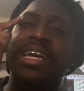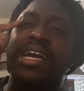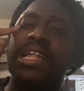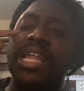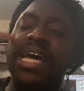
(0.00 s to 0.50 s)

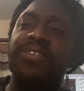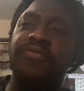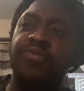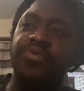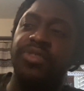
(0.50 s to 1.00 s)
like a lot
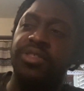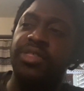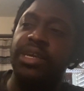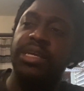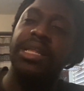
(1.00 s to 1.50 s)
of
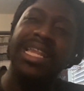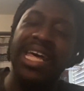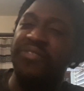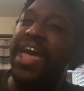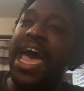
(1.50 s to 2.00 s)

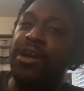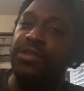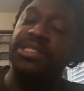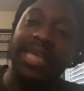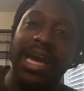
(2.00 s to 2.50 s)

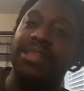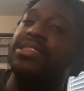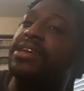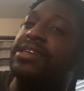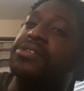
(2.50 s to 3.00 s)
outside
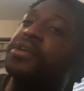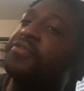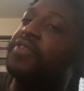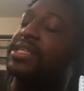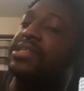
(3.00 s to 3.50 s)
things are
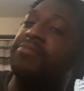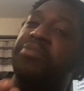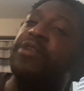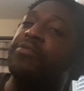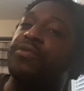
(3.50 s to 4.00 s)
affecting
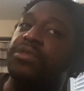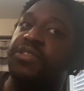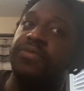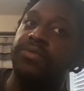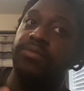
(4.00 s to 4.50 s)

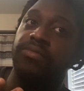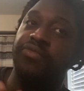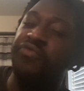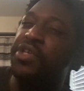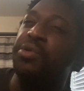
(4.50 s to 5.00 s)
people's
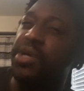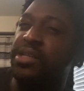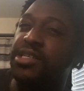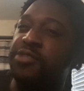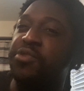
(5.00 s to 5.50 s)
view
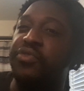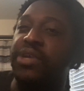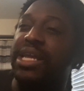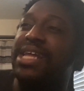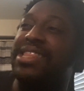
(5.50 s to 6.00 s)
of this
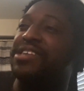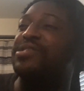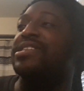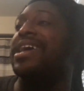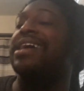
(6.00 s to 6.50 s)
movie, and I
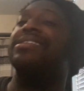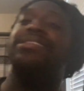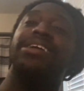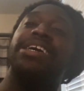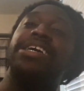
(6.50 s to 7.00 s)
think you kind
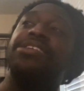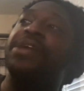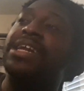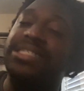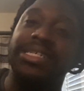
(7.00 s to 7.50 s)
of
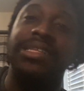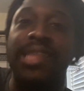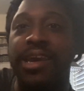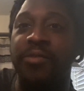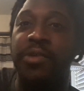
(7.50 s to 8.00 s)
check
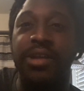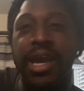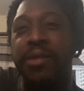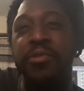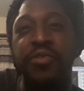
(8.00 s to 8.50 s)
that when you're
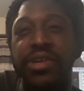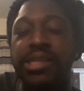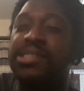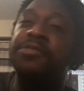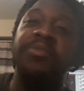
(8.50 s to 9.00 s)
at a
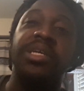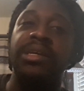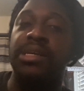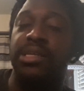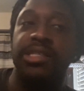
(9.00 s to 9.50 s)
movie. To
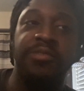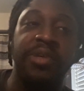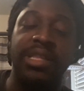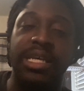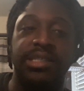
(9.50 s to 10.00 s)
me,
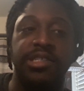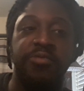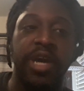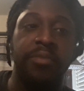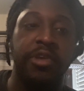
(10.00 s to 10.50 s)
that's
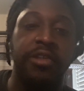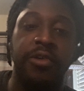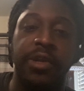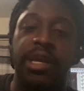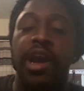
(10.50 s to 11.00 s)
just my opinion
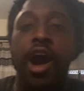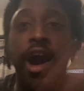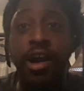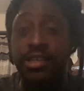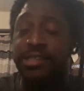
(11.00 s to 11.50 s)
on it.
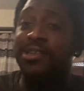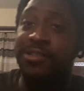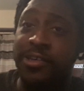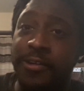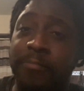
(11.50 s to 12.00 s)
Also,
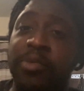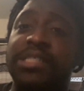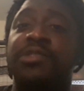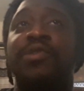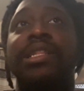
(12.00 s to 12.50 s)
though,
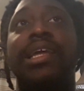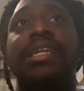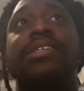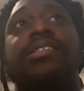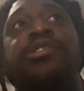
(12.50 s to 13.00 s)
but to
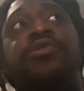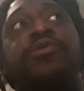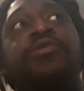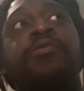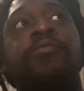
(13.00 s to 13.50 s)
relate it
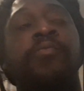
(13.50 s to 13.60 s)
to